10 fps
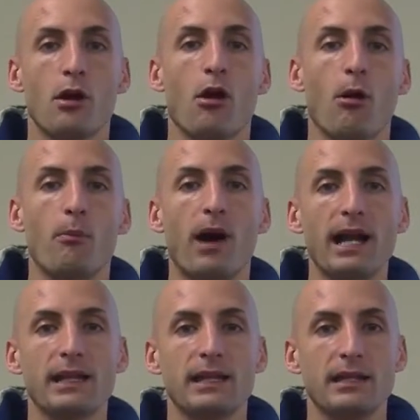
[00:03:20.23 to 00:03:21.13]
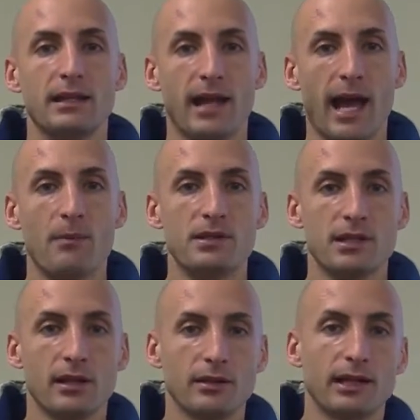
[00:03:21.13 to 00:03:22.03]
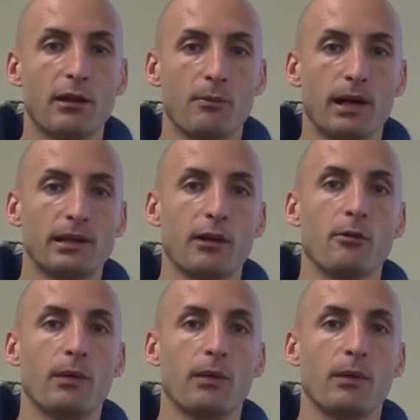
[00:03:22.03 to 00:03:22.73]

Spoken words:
our body heat inhabits layer by layer